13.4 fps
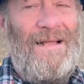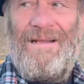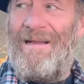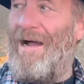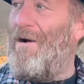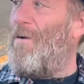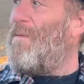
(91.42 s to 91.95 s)

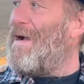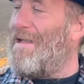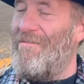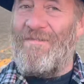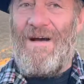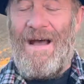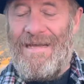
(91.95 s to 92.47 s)
hope I can
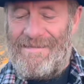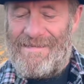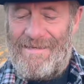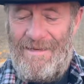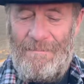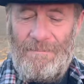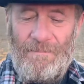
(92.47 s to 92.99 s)
find
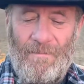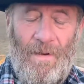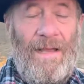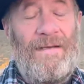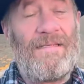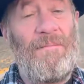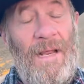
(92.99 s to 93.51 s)
some. Well, I
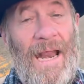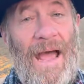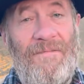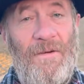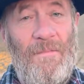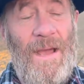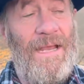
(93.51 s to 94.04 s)
guess I'm gonna have
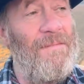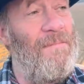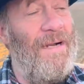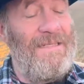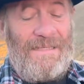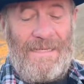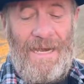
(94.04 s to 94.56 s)
to make them
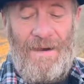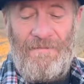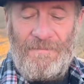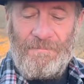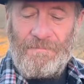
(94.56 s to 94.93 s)
myself.